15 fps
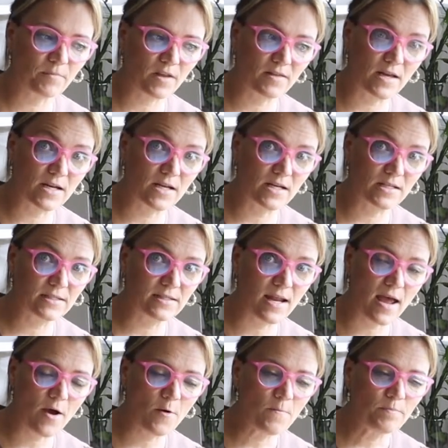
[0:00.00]
it is
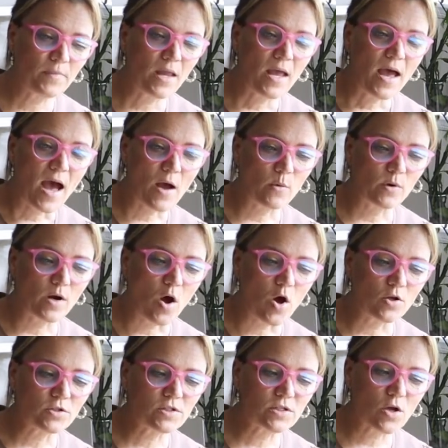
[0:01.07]
now. I would
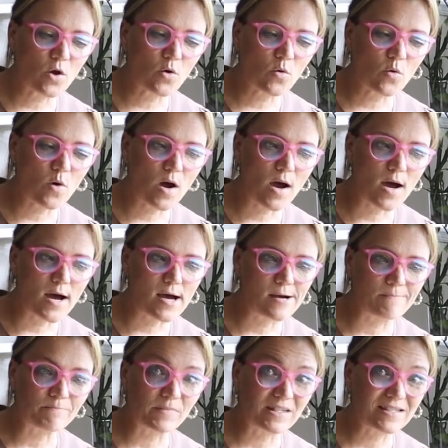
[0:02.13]
also,
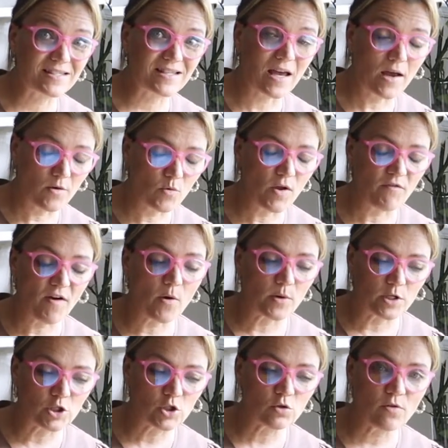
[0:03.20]
if I were
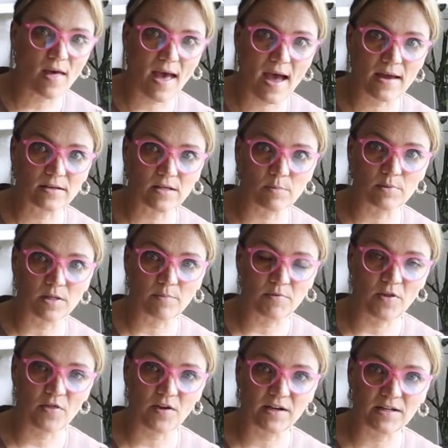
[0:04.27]
to do that, double up
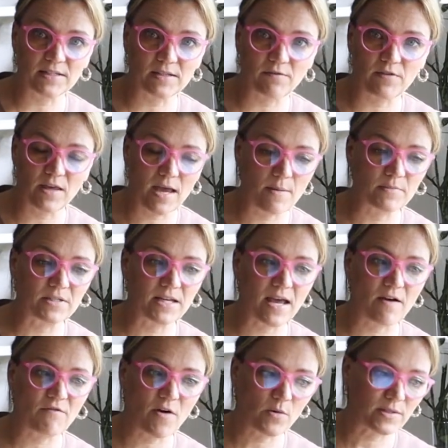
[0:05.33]
the thickness of the
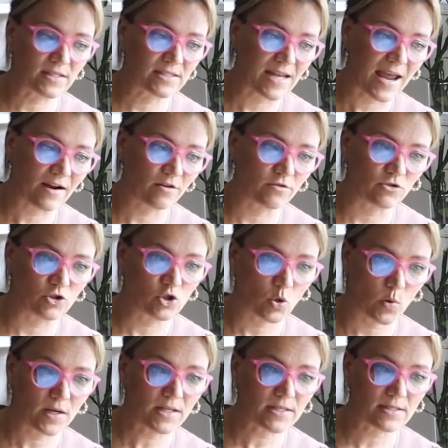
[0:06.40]
MDF, I would stagger the
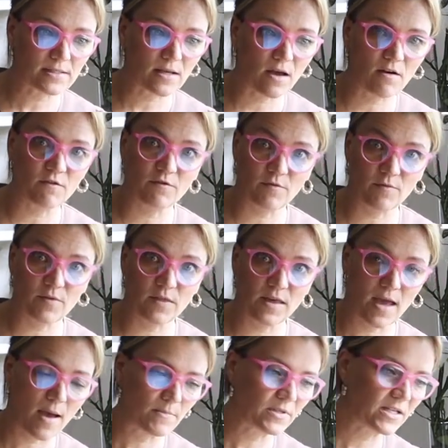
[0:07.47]
joints of the
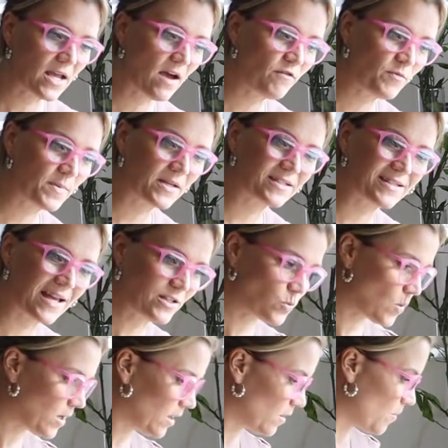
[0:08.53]
MDF because that's one of the